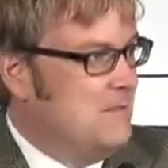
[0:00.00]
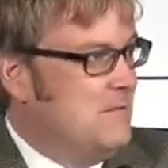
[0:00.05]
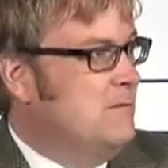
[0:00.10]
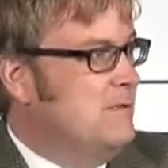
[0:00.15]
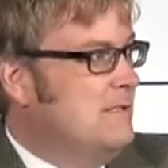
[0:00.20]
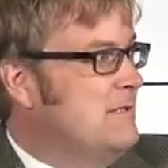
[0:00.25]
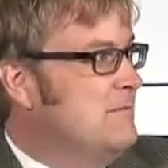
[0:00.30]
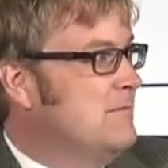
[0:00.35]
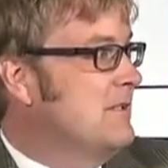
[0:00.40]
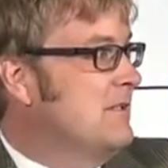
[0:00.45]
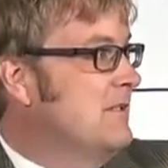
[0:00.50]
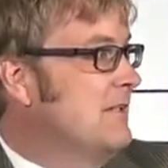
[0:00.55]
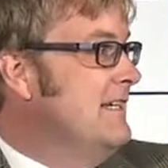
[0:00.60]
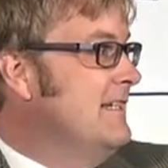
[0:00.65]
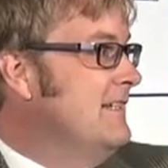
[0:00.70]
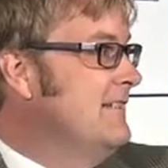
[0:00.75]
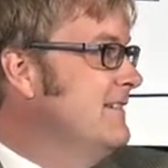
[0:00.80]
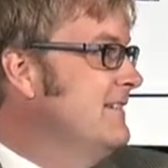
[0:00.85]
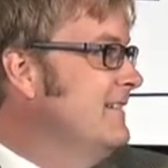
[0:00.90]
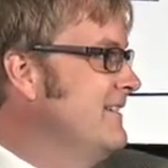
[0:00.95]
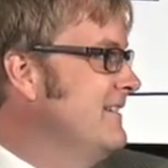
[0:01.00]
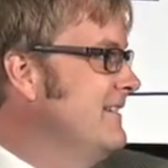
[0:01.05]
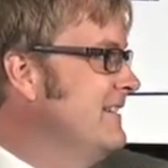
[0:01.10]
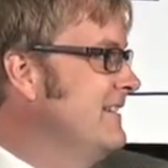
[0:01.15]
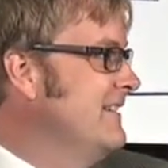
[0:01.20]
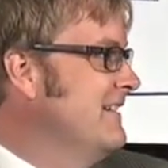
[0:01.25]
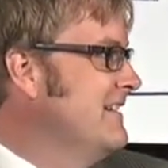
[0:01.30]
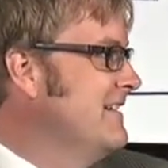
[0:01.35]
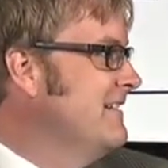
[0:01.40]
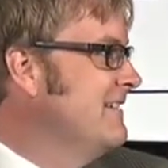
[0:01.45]
William Clayton,
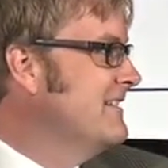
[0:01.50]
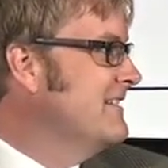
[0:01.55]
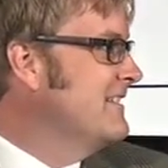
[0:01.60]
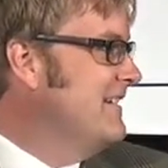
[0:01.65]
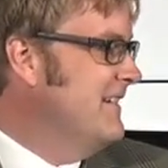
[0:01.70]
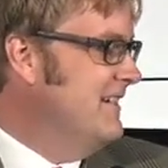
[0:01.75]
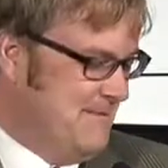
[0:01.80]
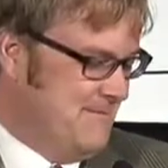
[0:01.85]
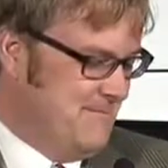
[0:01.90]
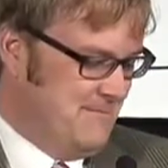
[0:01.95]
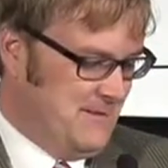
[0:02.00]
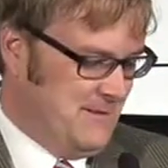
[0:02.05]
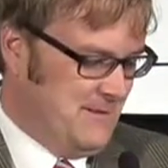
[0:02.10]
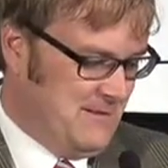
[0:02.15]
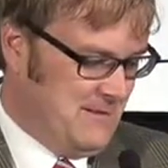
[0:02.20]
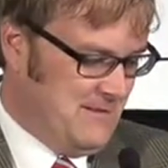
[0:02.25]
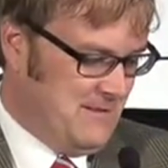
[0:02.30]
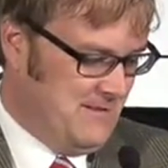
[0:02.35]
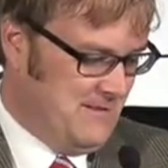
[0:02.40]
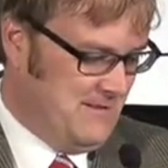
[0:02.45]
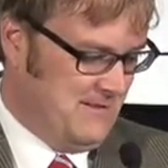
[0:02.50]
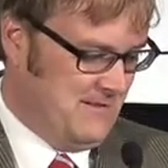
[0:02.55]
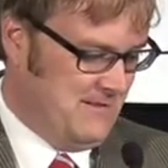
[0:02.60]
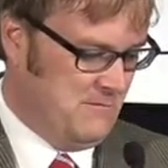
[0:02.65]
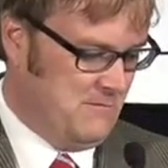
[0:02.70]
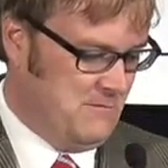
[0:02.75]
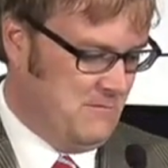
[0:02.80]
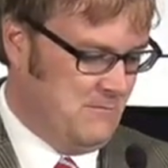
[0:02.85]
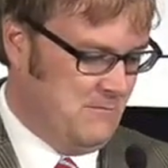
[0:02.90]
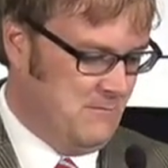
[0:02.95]
an English convert
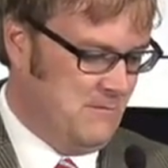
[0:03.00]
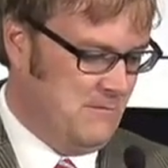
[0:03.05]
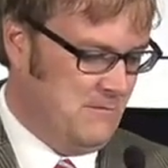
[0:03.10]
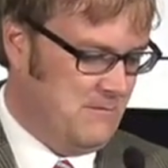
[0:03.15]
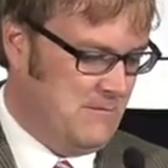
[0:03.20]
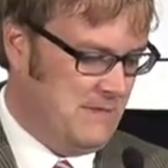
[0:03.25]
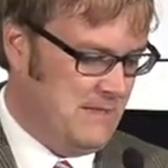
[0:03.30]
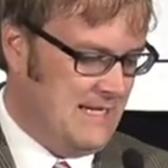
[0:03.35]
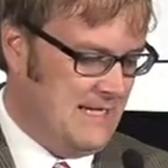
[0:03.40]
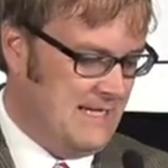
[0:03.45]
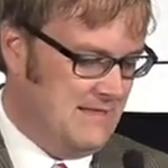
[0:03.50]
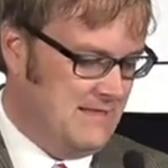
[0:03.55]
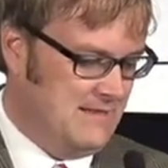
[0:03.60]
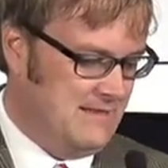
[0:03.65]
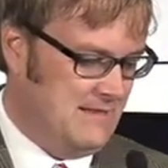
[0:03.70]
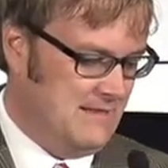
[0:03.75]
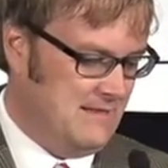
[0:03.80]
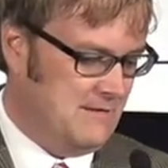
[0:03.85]
who began